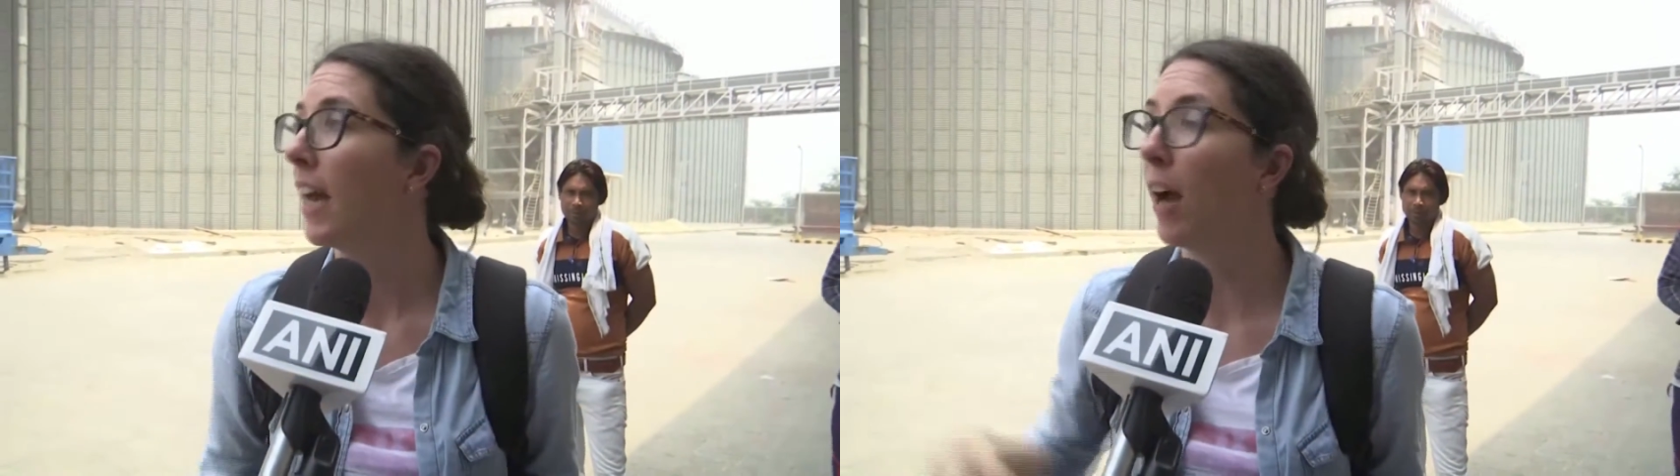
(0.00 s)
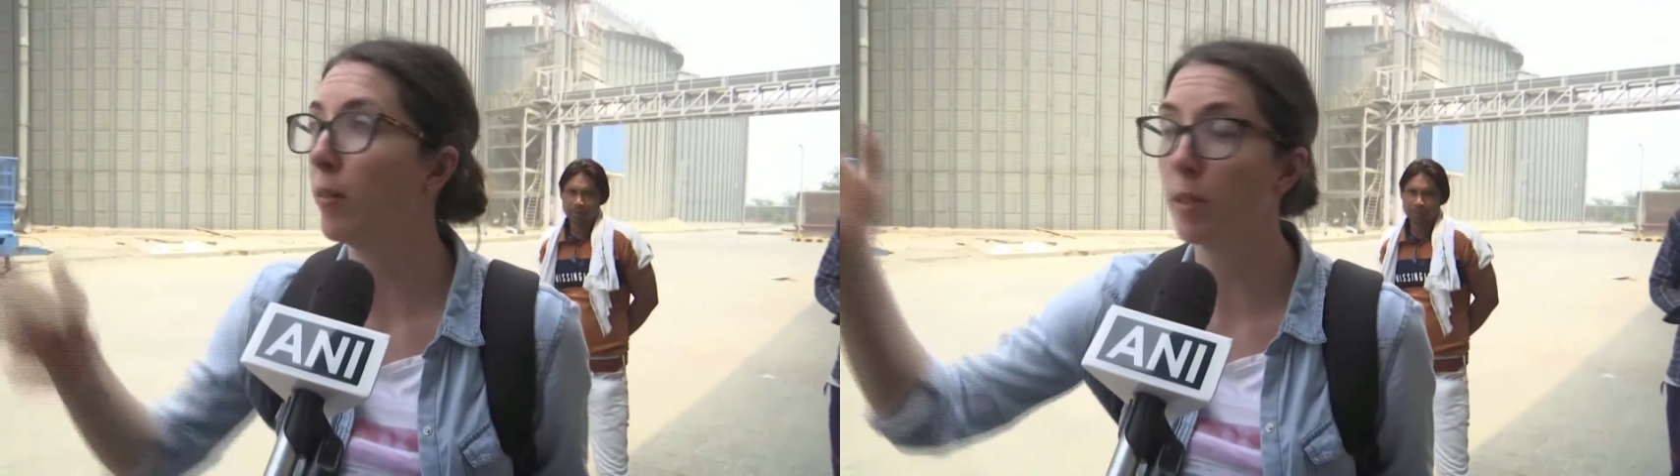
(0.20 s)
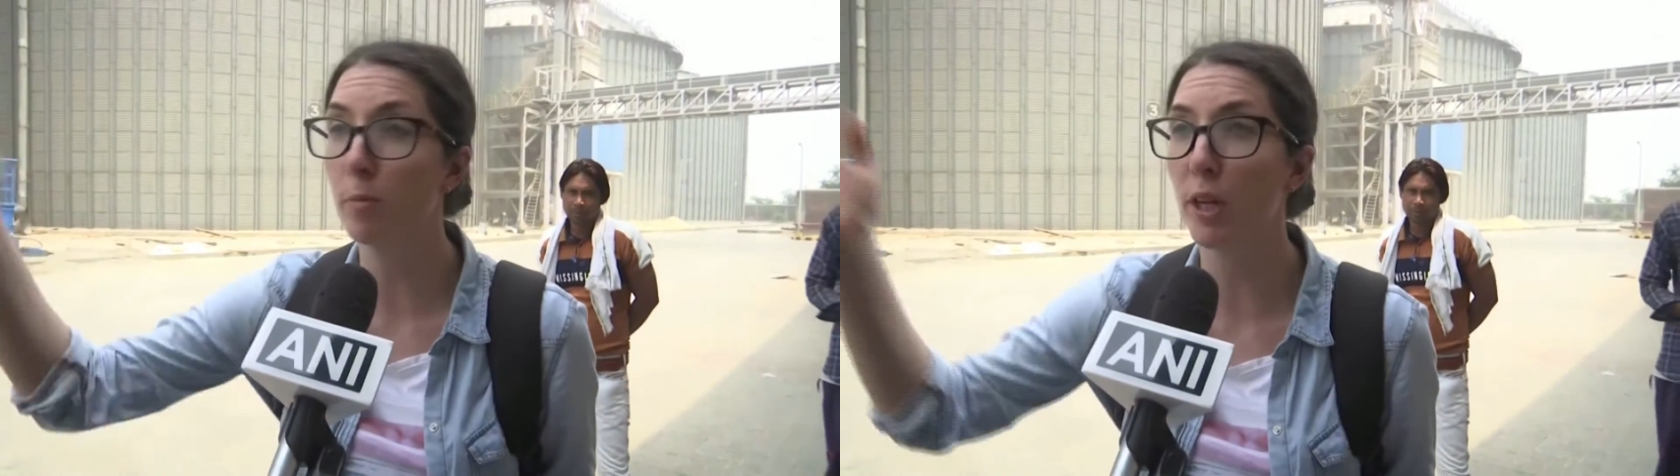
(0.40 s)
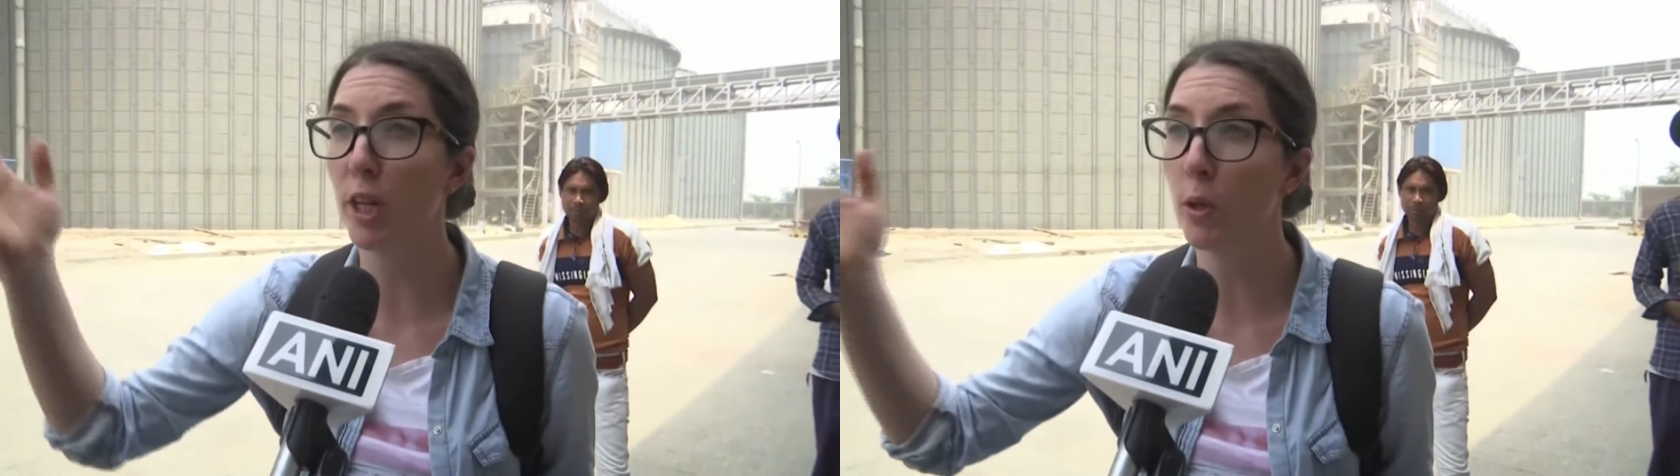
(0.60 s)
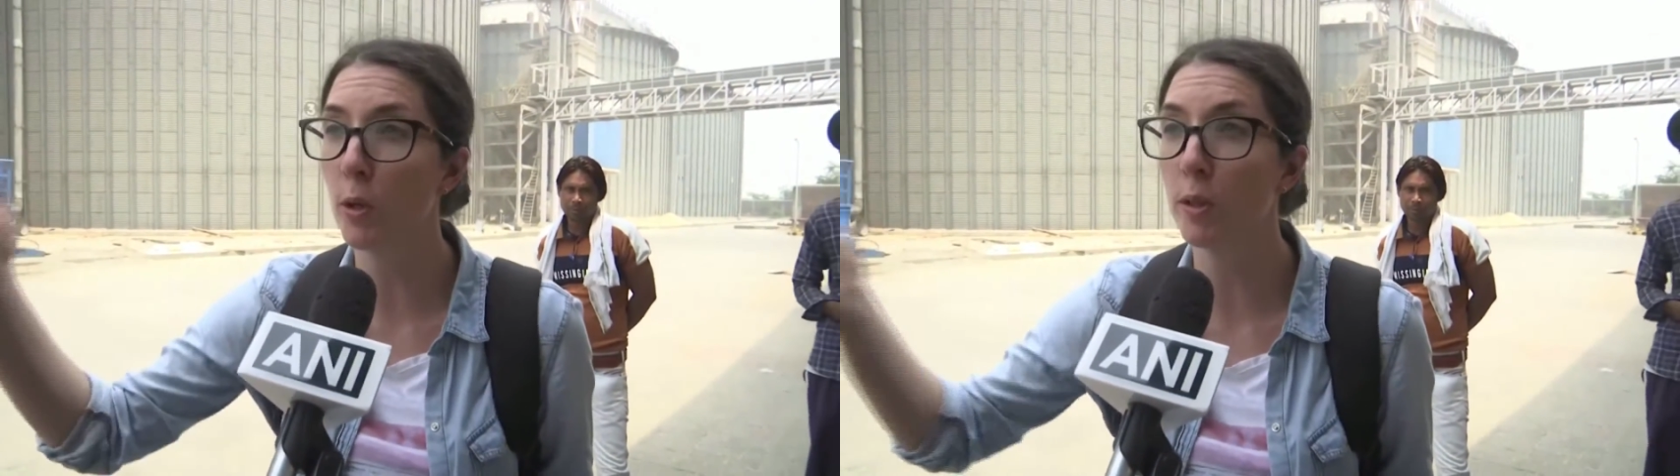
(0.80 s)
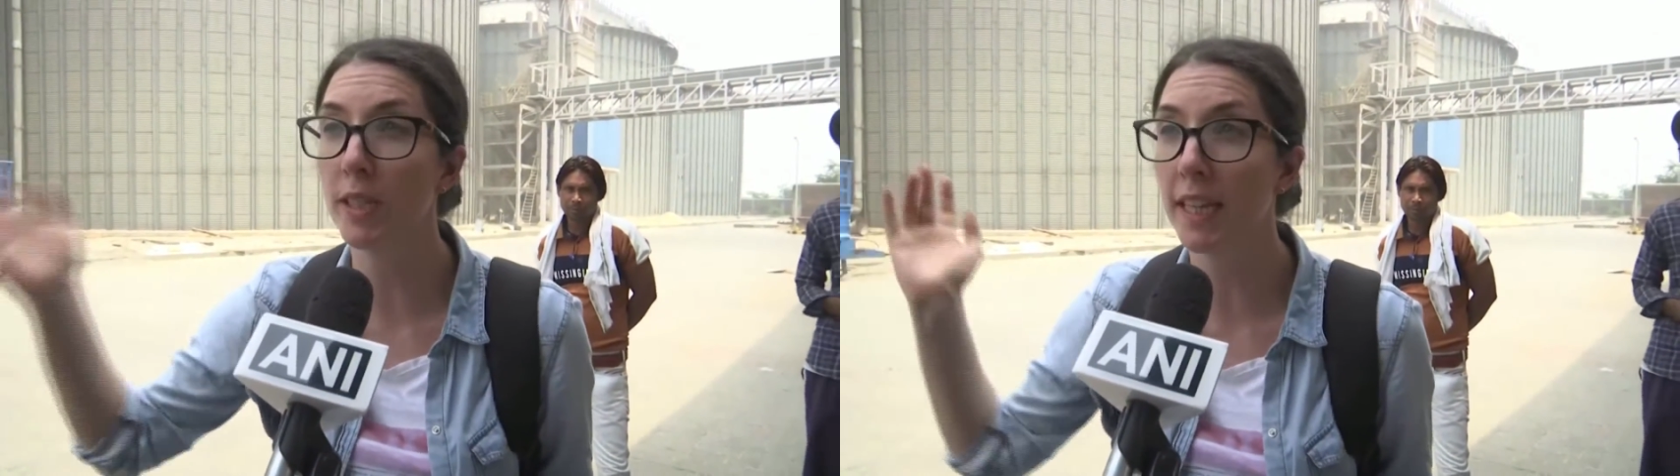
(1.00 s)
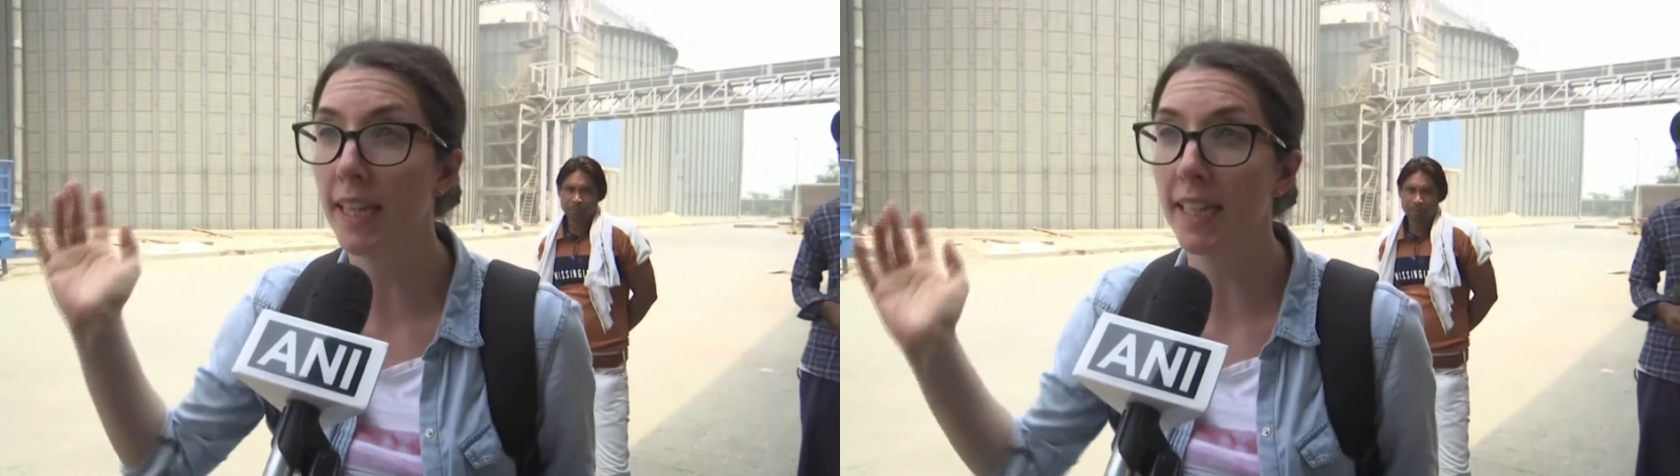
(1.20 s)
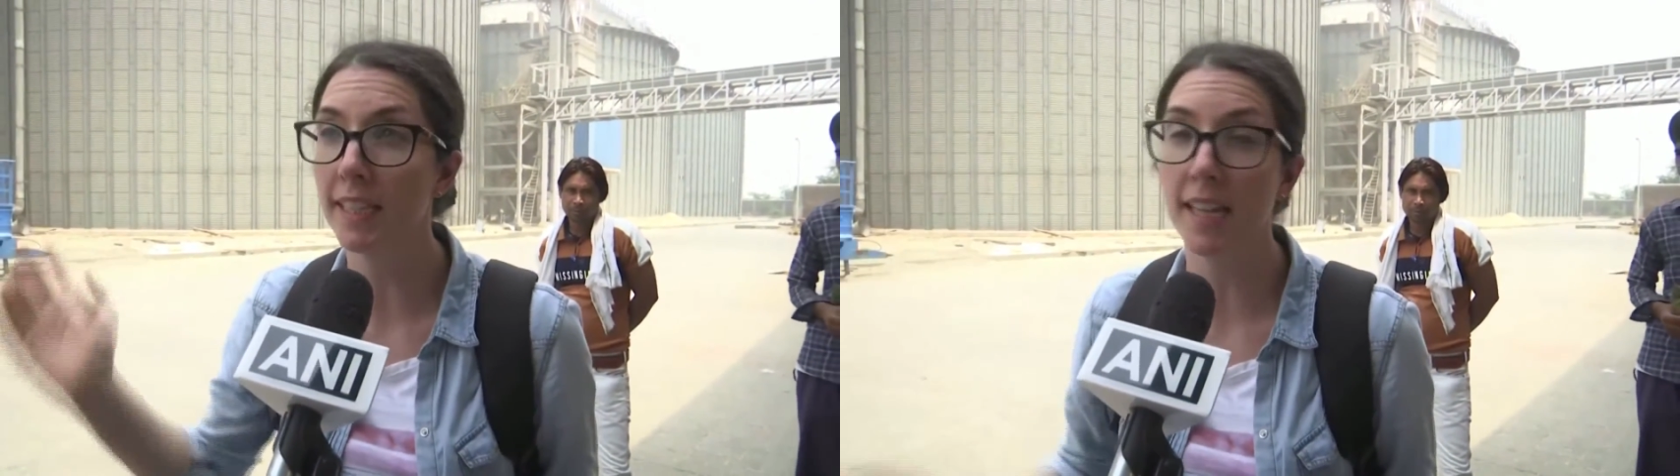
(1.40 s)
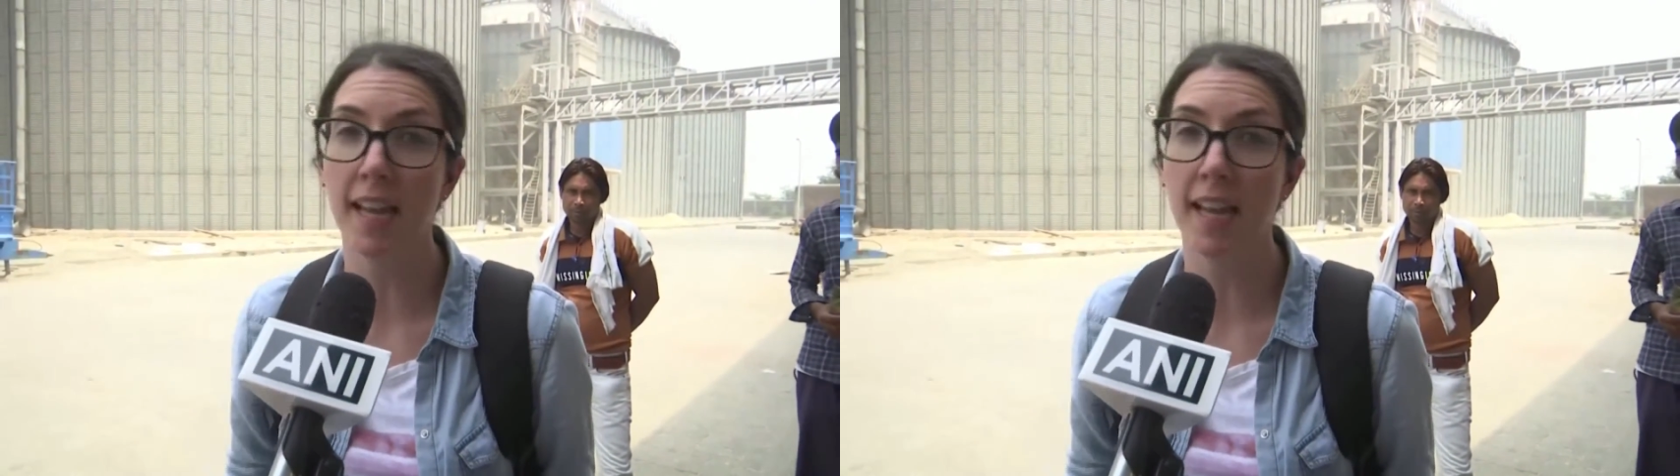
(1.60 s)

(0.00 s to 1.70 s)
how it's procured, cleaned,